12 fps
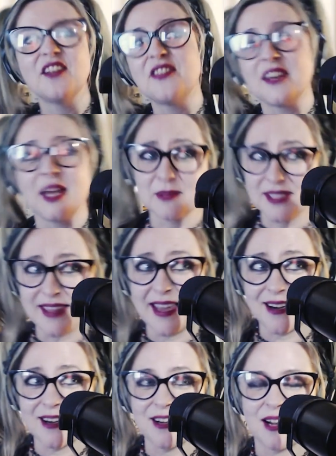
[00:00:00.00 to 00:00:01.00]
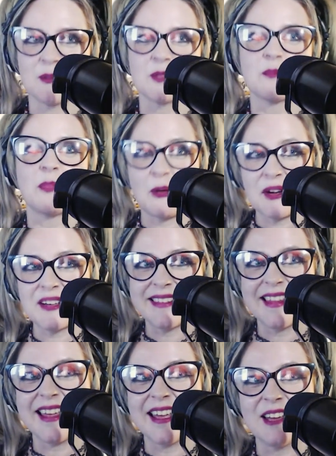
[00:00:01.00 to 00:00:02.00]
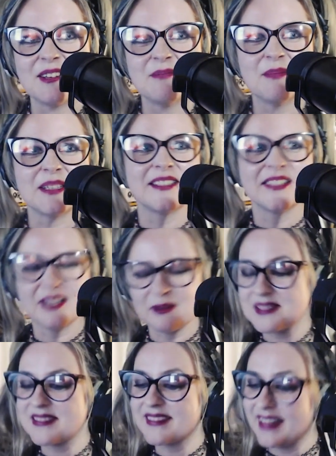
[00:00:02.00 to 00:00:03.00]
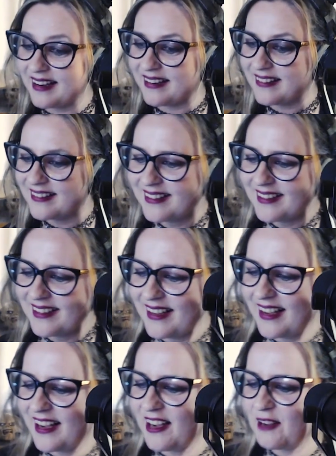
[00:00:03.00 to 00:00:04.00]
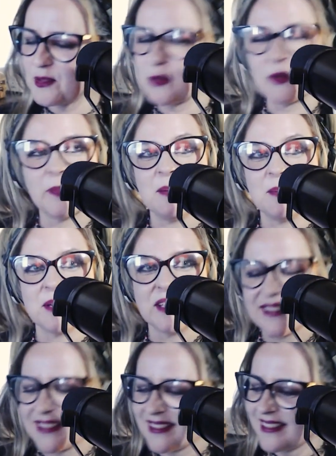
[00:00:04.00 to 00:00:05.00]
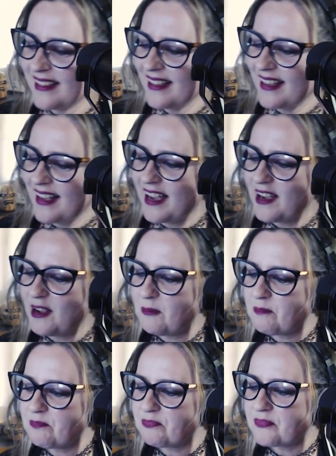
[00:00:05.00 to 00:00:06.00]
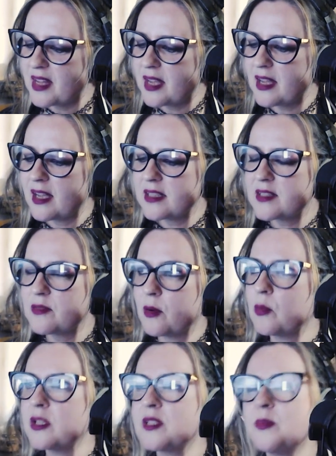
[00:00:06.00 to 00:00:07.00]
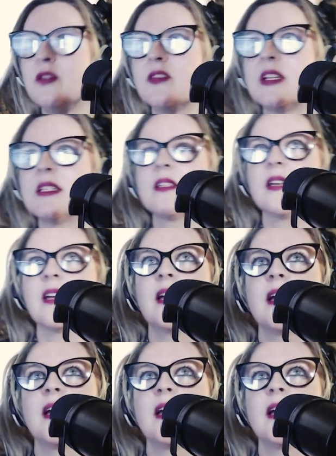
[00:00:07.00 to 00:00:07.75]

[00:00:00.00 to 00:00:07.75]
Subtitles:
Not that I was there. I was born in then, but I wasn't there. Don't remember it. I want to move into